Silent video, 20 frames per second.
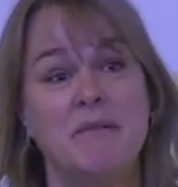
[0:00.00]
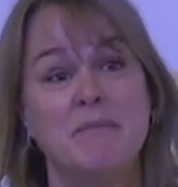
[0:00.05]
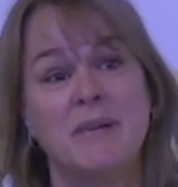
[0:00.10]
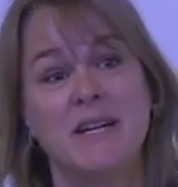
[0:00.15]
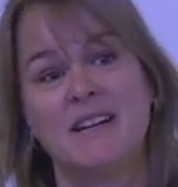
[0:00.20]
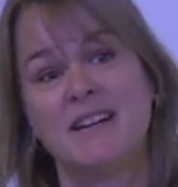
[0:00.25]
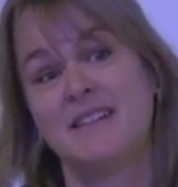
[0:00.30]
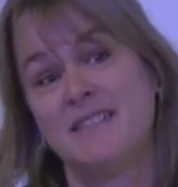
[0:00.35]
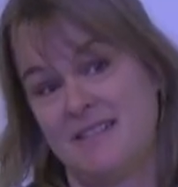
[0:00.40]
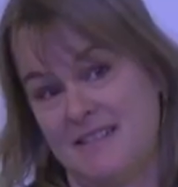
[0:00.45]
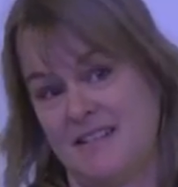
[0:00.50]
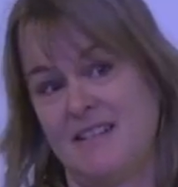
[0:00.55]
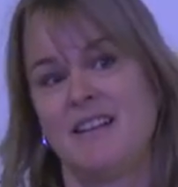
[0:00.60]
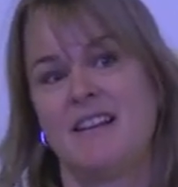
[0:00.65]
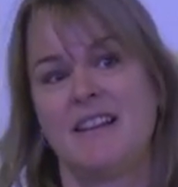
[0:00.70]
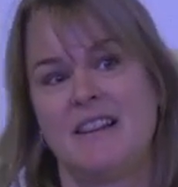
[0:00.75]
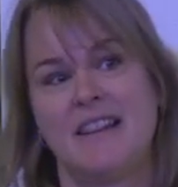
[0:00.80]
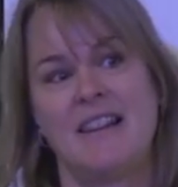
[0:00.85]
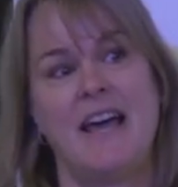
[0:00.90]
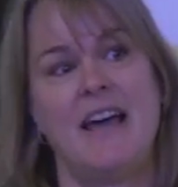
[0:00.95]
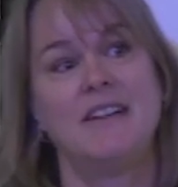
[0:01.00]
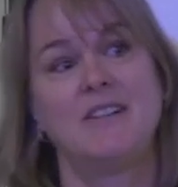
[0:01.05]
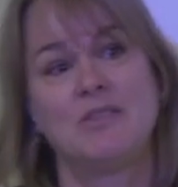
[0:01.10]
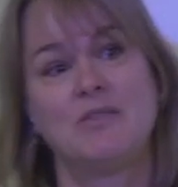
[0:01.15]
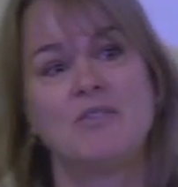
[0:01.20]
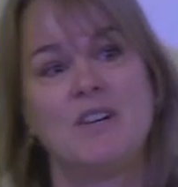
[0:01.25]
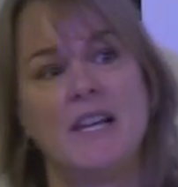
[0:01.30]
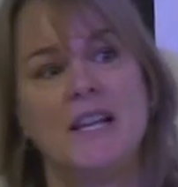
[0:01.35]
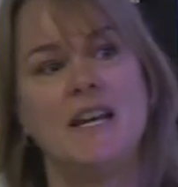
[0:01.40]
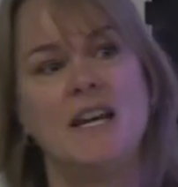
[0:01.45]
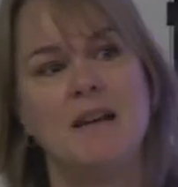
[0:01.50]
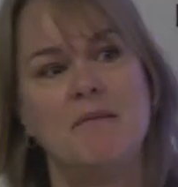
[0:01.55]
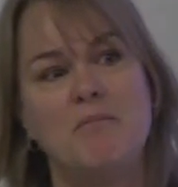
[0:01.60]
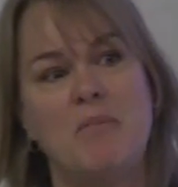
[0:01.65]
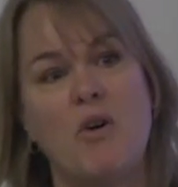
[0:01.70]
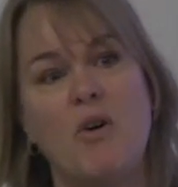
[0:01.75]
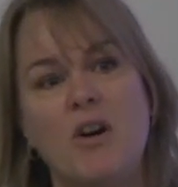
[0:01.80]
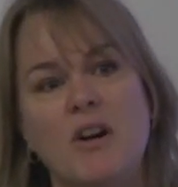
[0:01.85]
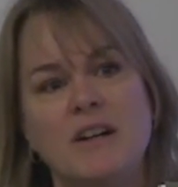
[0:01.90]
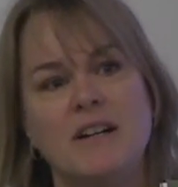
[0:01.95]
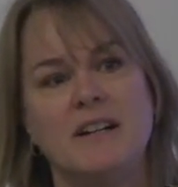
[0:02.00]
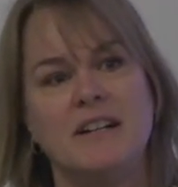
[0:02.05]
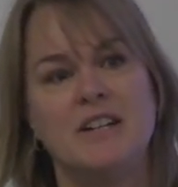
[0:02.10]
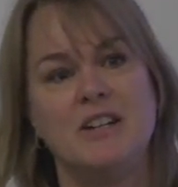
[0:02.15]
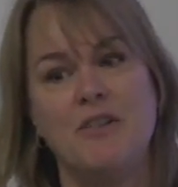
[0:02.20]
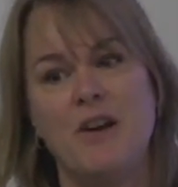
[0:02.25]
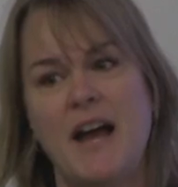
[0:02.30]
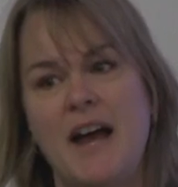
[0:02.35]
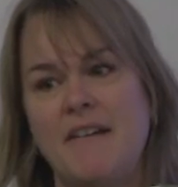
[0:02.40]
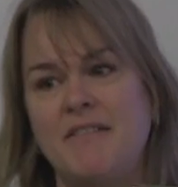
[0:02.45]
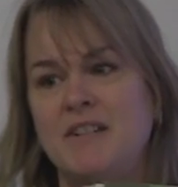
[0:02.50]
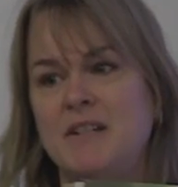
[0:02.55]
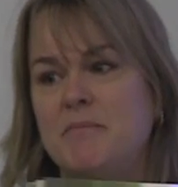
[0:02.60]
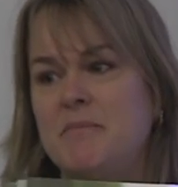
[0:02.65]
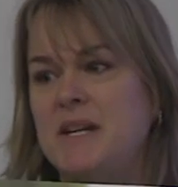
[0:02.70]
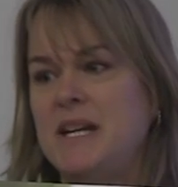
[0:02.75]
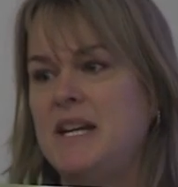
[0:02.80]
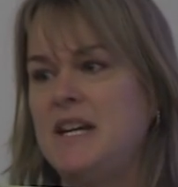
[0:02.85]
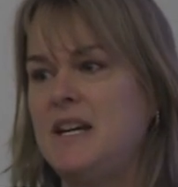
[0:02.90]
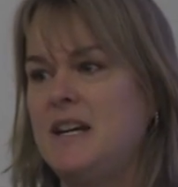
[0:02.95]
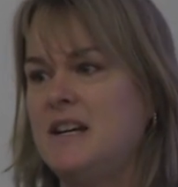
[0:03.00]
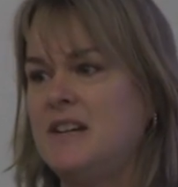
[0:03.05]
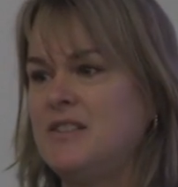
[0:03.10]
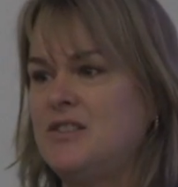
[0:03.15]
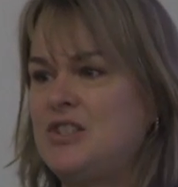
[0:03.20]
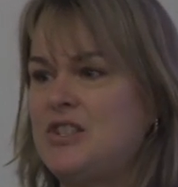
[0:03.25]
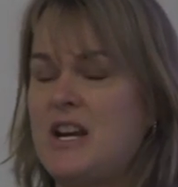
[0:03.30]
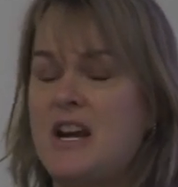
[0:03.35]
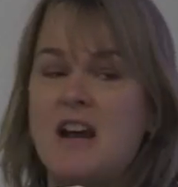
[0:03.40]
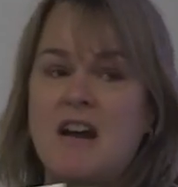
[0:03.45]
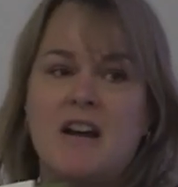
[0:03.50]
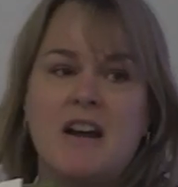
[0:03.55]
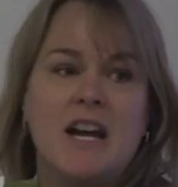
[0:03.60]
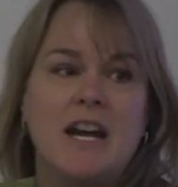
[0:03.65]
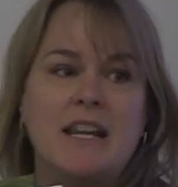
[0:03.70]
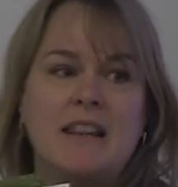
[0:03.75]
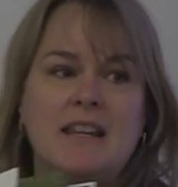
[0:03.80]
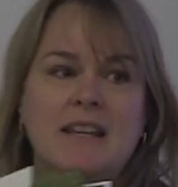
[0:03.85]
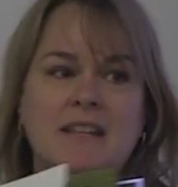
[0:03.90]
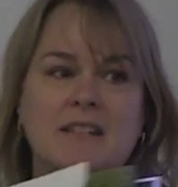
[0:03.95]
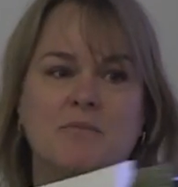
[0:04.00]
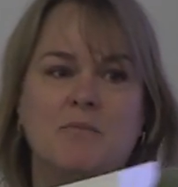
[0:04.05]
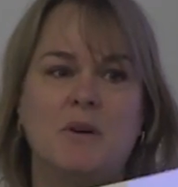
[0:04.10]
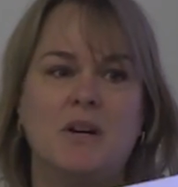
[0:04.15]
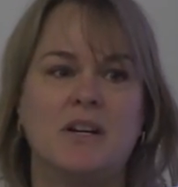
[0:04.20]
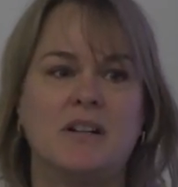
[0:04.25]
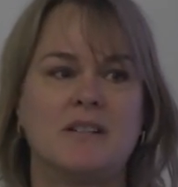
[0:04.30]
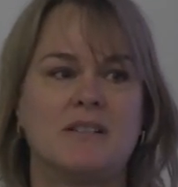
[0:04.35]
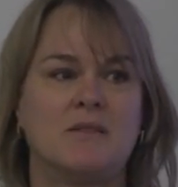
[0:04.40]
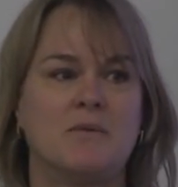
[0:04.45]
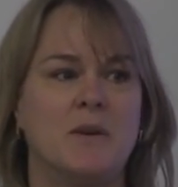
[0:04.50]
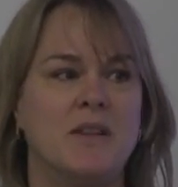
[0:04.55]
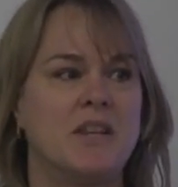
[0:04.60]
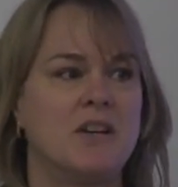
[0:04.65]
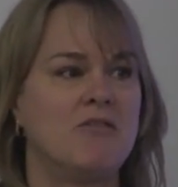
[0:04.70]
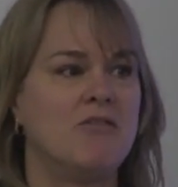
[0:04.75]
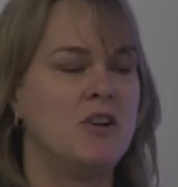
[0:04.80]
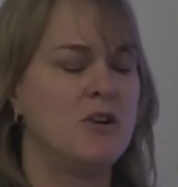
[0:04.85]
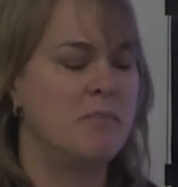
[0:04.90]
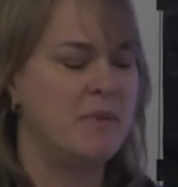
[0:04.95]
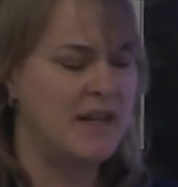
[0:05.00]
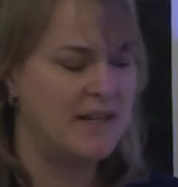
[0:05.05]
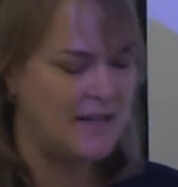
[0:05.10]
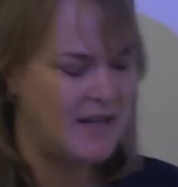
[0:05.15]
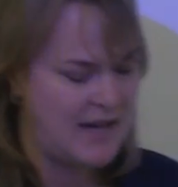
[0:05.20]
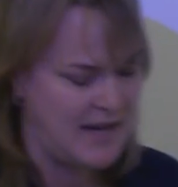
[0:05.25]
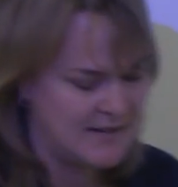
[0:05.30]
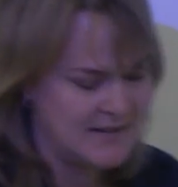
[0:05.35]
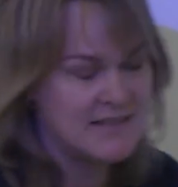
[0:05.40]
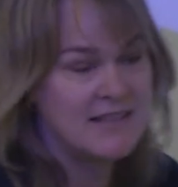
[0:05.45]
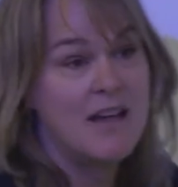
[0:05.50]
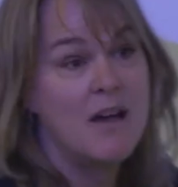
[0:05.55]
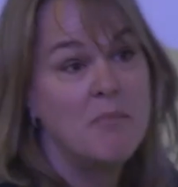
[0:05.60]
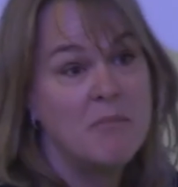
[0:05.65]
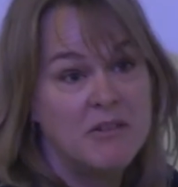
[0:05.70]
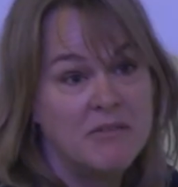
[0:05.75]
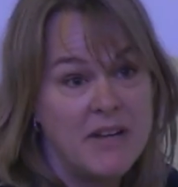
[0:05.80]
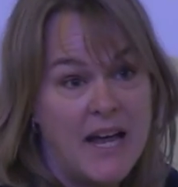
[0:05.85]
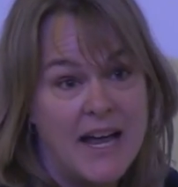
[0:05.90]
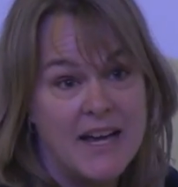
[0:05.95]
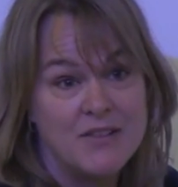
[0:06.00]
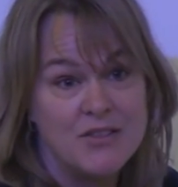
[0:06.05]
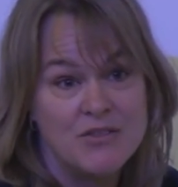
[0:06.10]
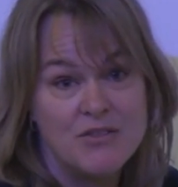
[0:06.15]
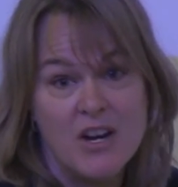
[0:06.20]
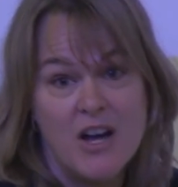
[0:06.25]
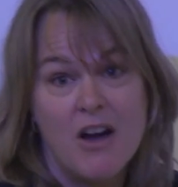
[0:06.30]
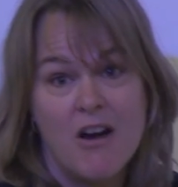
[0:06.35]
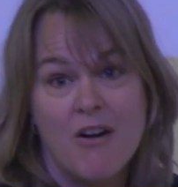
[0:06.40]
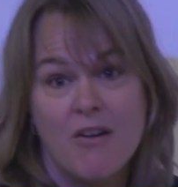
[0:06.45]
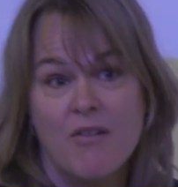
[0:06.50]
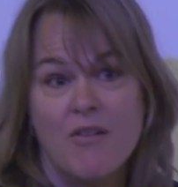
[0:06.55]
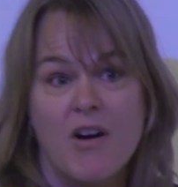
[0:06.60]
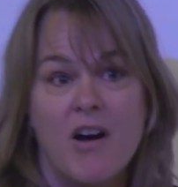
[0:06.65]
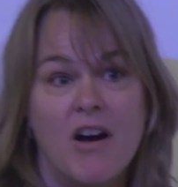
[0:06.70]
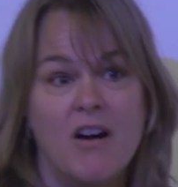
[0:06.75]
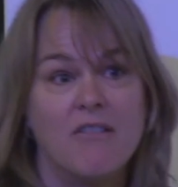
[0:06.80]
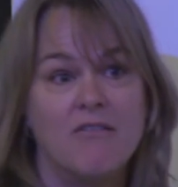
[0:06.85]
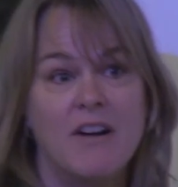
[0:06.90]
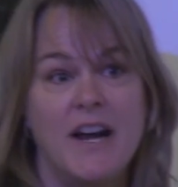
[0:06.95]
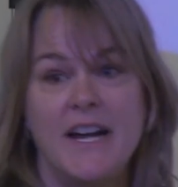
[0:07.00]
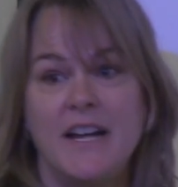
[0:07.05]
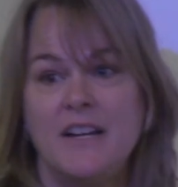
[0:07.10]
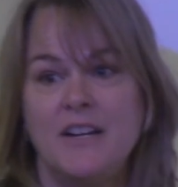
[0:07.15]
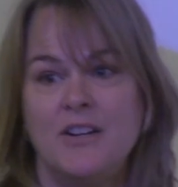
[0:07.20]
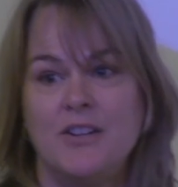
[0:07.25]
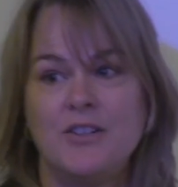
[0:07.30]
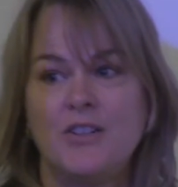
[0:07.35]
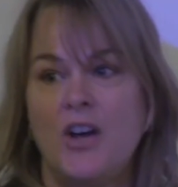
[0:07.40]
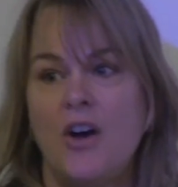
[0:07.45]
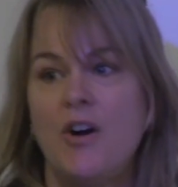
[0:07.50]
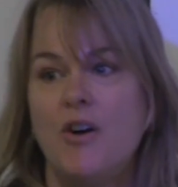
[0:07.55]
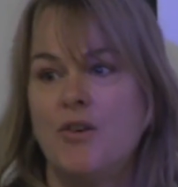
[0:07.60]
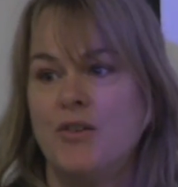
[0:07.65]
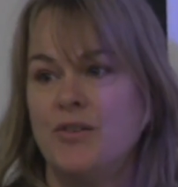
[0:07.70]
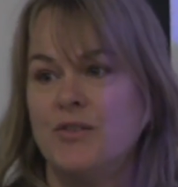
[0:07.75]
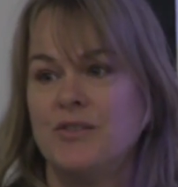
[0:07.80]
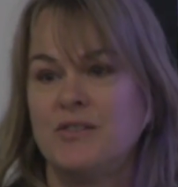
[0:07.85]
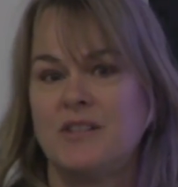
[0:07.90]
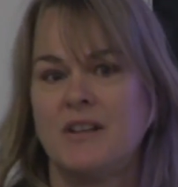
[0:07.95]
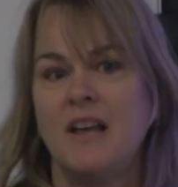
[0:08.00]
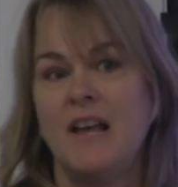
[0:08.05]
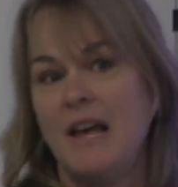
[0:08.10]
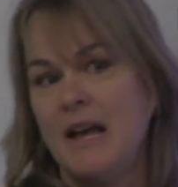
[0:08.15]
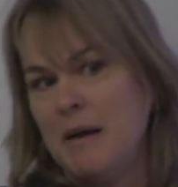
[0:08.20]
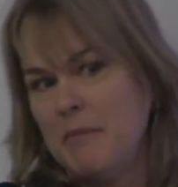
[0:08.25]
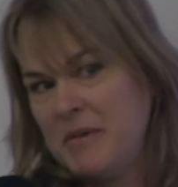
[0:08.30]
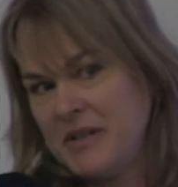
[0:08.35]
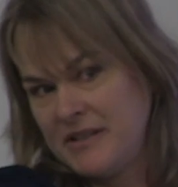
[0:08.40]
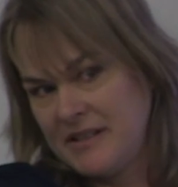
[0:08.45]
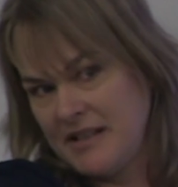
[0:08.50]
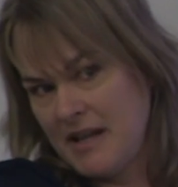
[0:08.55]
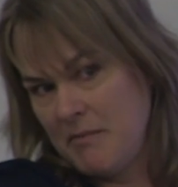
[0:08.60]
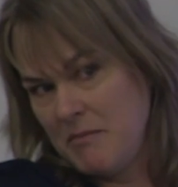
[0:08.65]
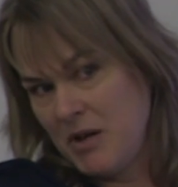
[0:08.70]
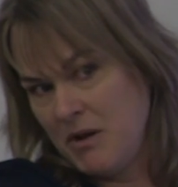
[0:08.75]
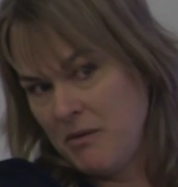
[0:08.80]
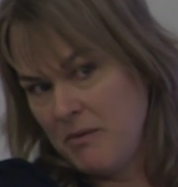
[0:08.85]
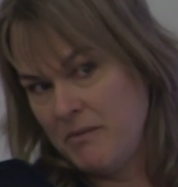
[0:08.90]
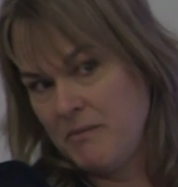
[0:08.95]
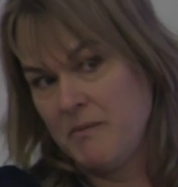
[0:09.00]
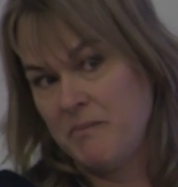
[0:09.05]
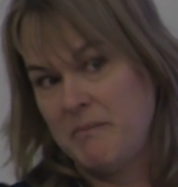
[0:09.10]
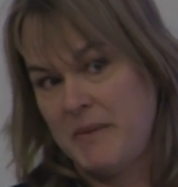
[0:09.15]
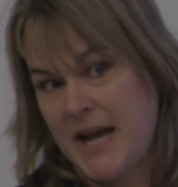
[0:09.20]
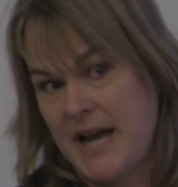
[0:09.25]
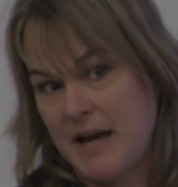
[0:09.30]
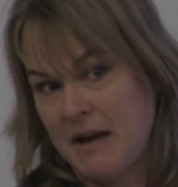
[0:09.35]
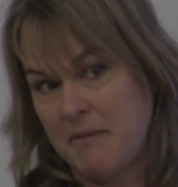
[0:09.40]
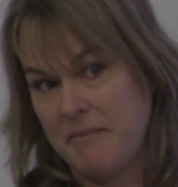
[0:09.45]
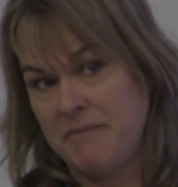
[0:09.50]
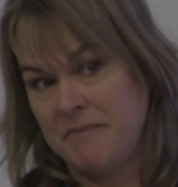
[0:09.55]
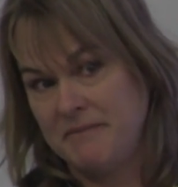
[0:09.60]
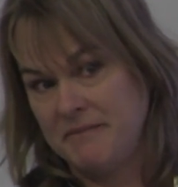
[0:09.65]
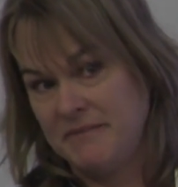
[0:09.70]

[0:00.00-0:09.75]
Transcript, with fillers: Because yeah. that's really important. You have to be sharing these books with the group, and and some, as you know, are right at your toes, but some are back